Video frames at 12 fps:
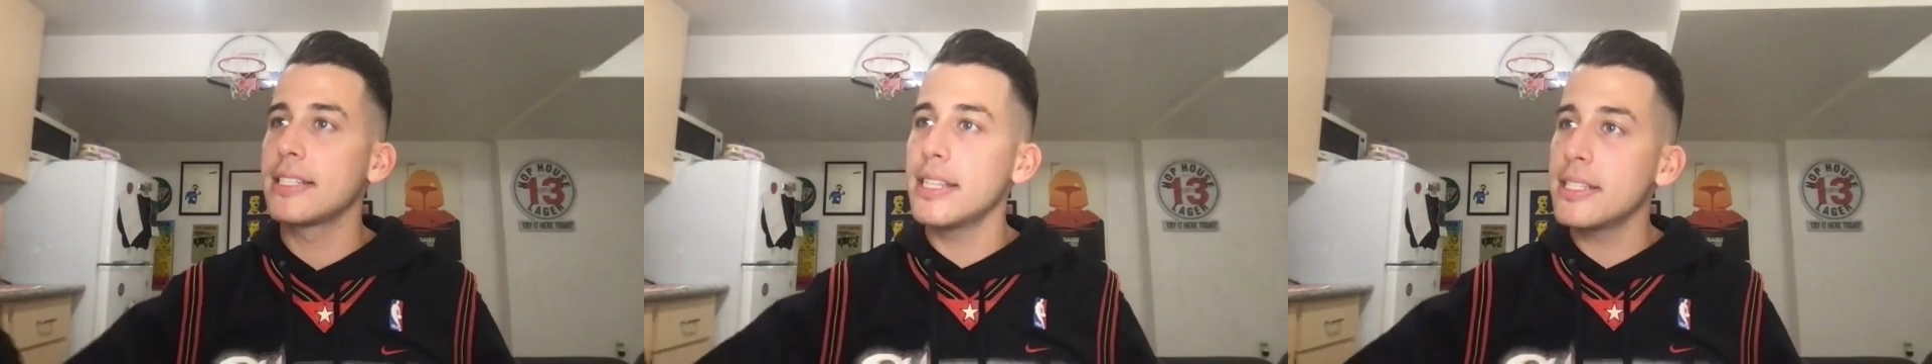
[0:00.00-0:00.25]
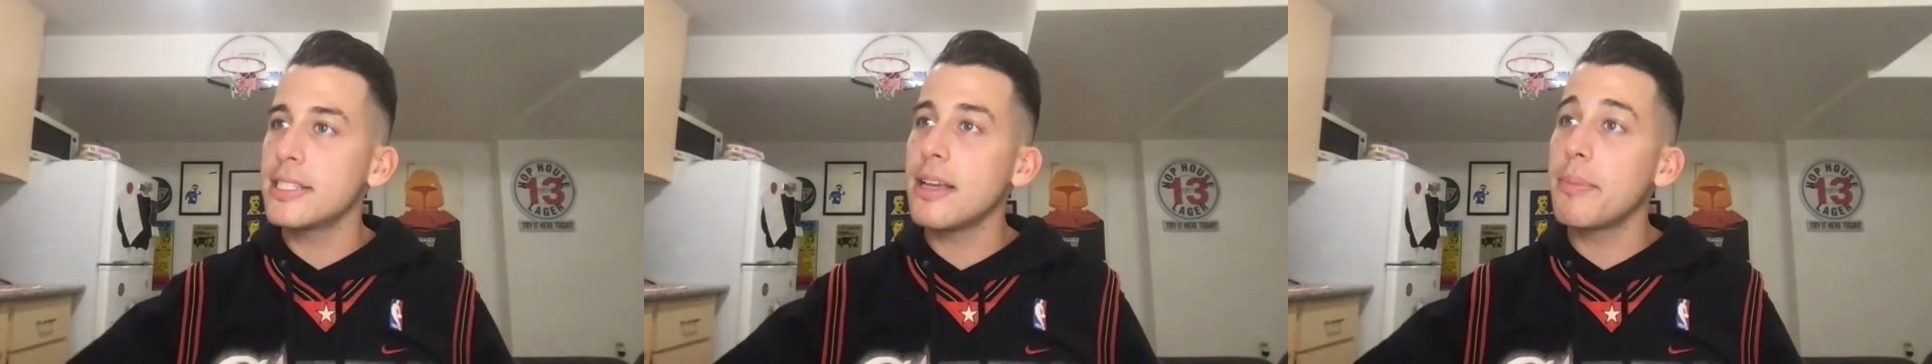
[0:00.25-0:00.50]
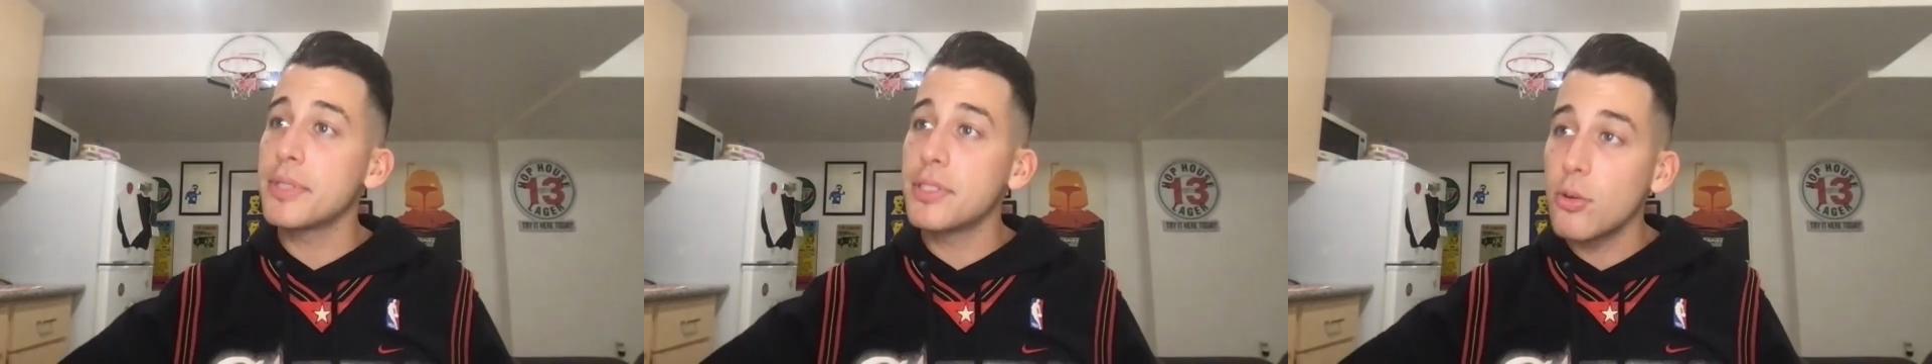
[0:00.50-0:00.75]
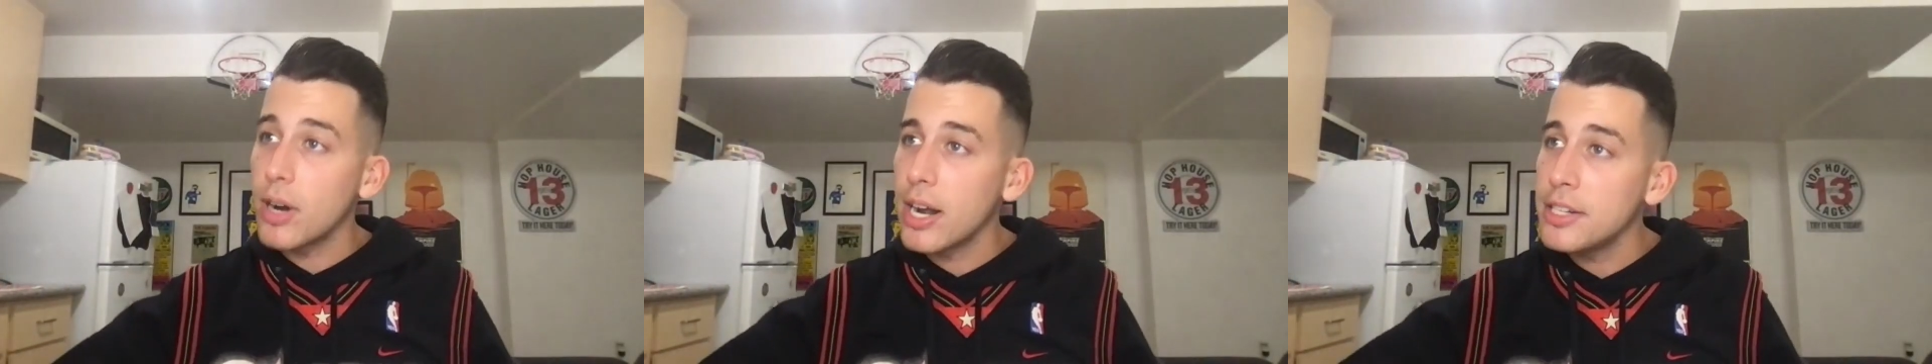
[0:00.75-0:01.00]
This is
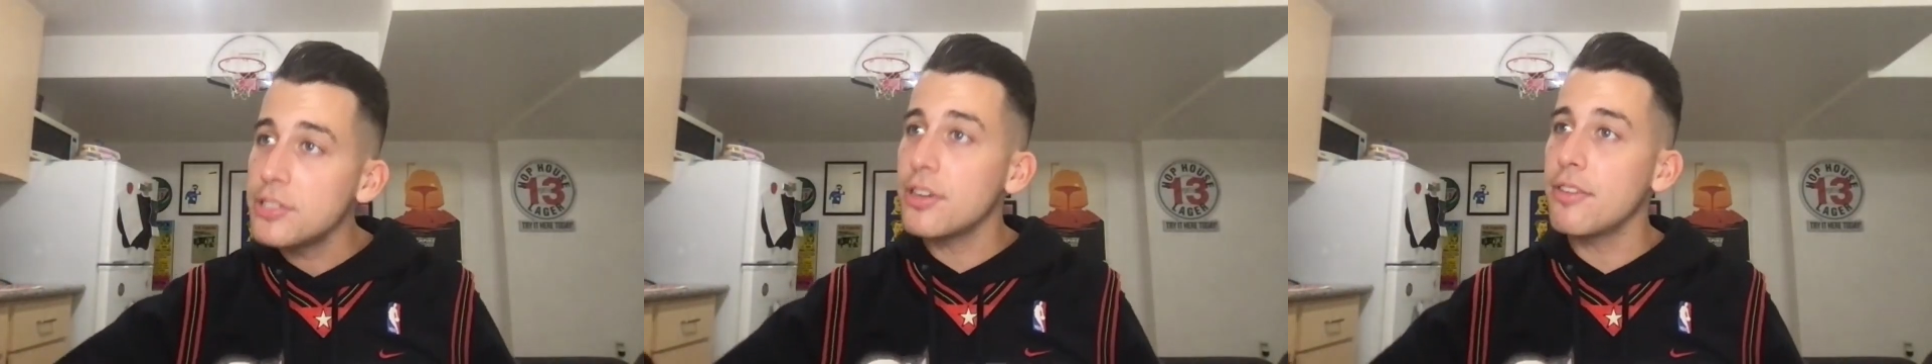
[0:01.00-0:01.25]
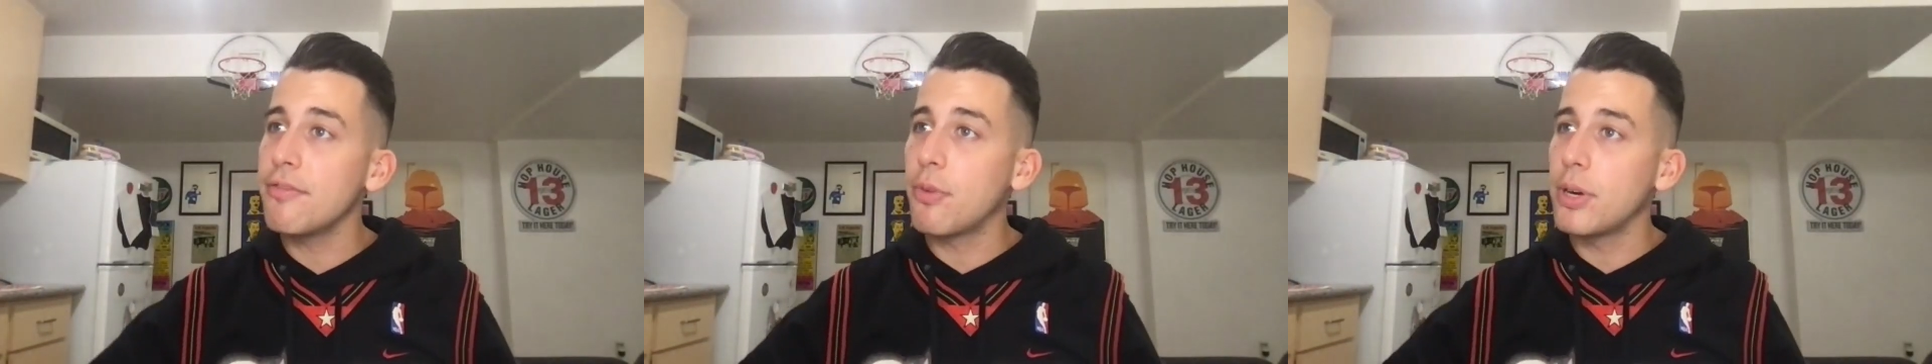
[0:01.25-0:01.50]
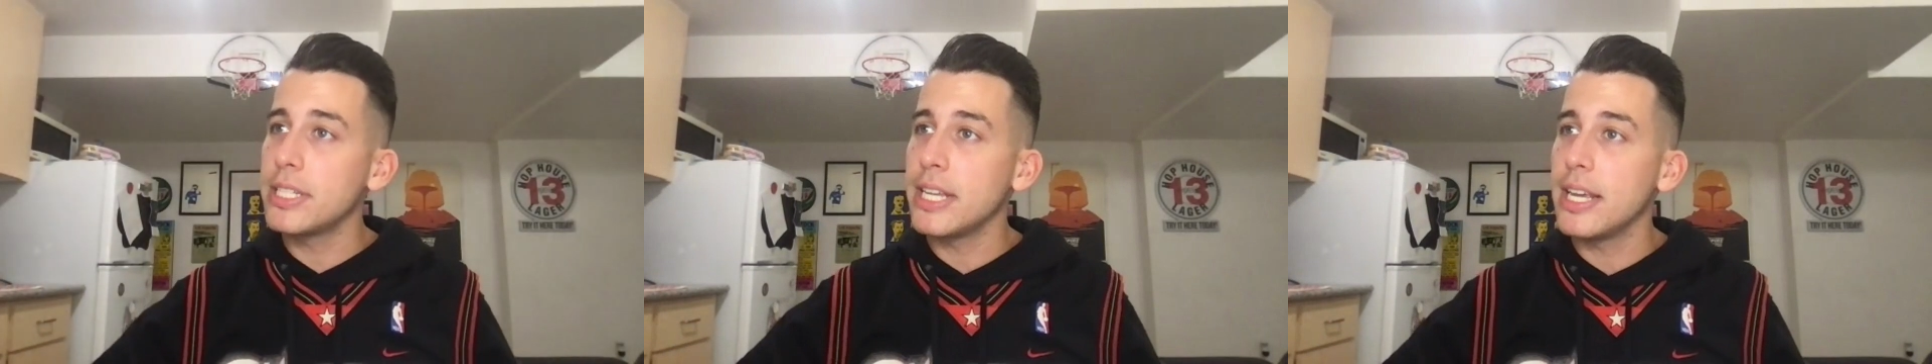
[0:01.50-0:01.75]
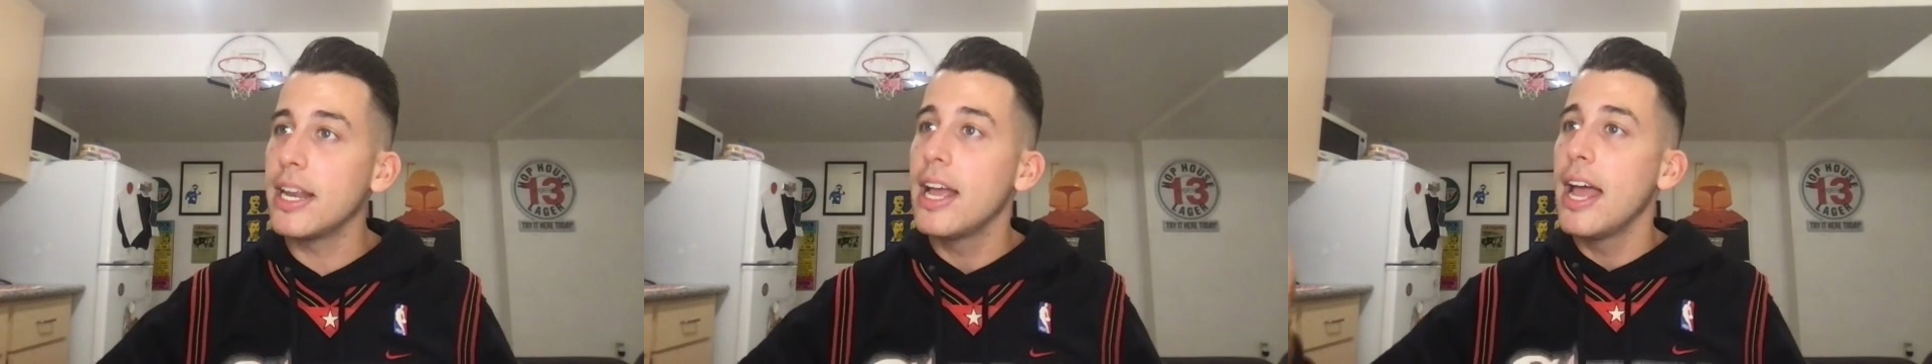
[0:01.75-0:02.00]
episode
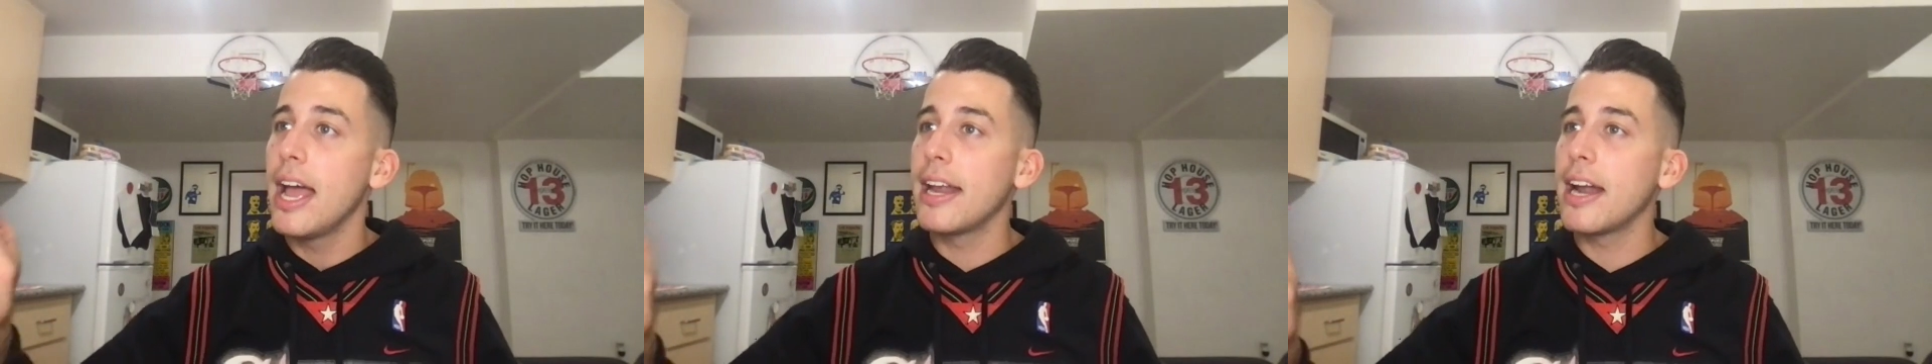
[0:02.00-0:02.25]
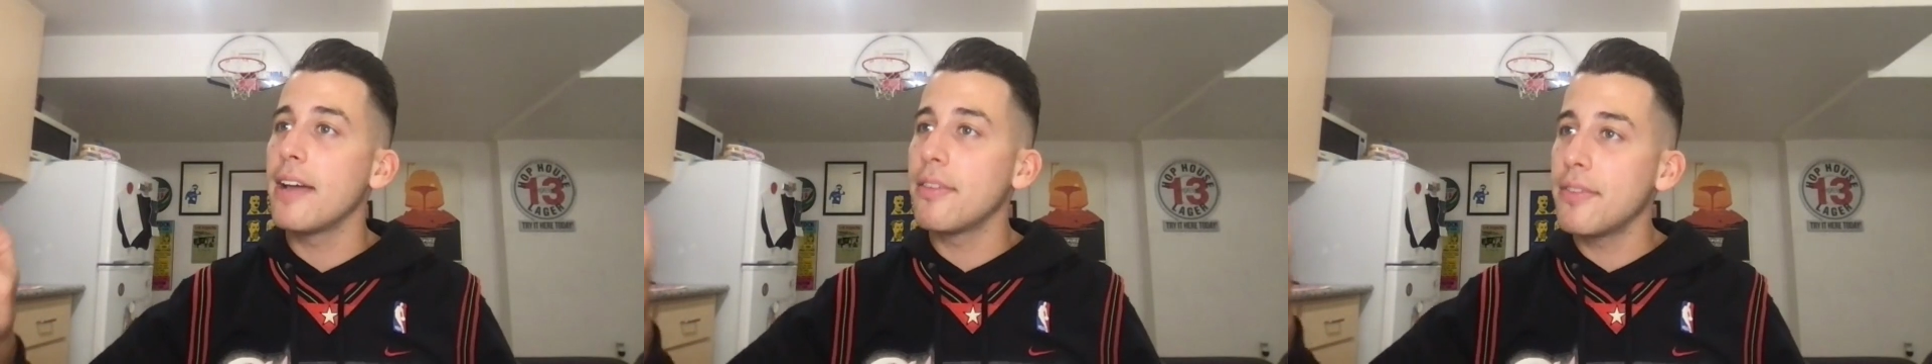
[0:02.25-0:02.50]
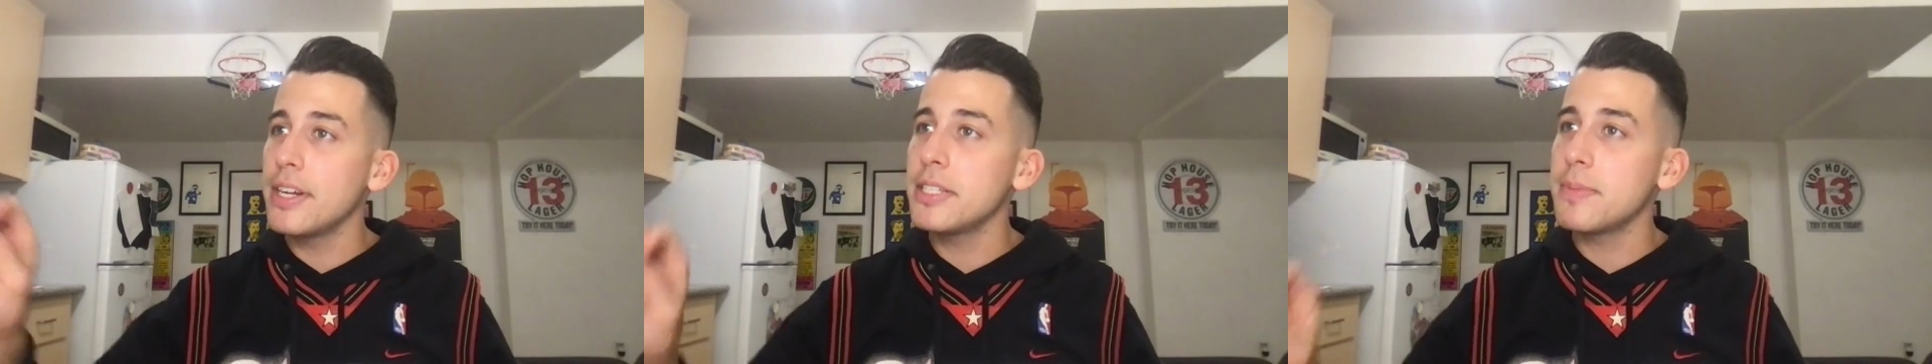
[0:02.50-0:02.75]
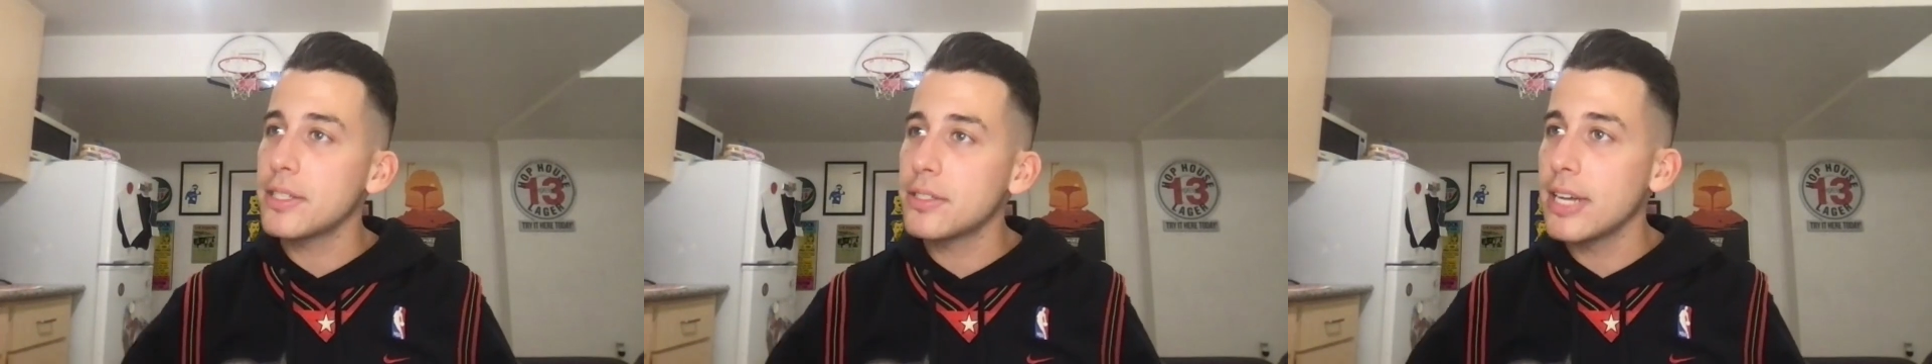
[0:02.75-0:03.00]
114 and I have a very
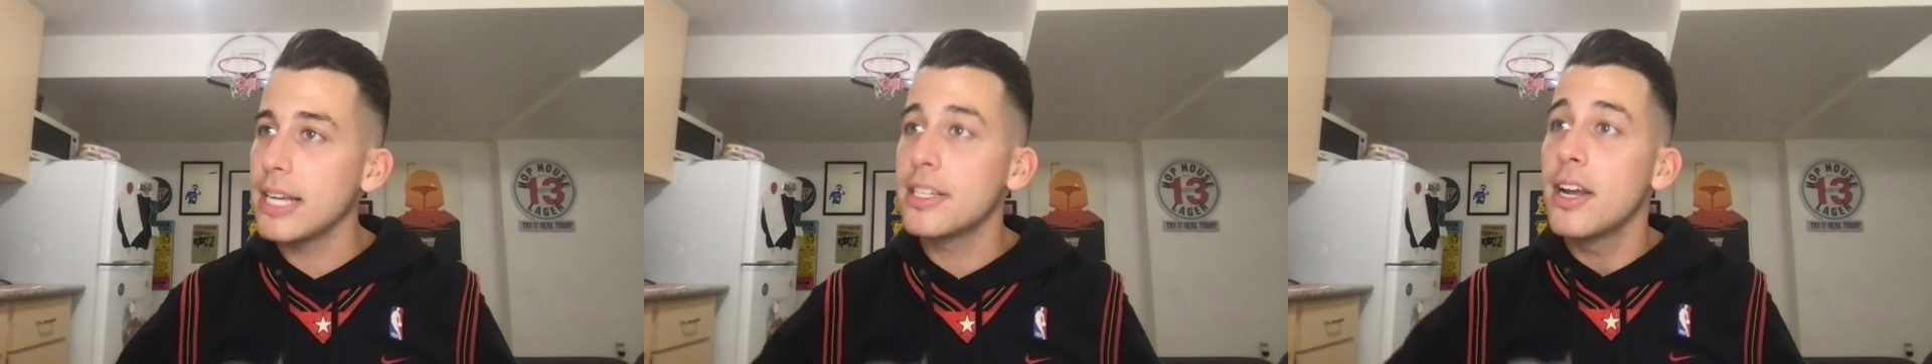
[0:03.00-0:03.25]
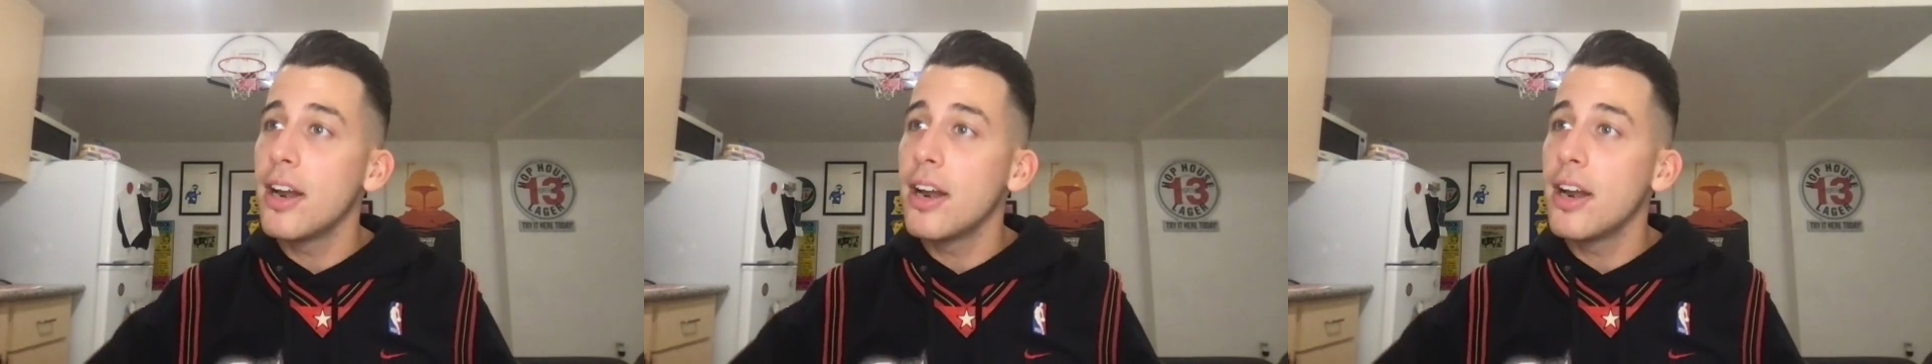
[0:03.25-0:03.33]
special guest.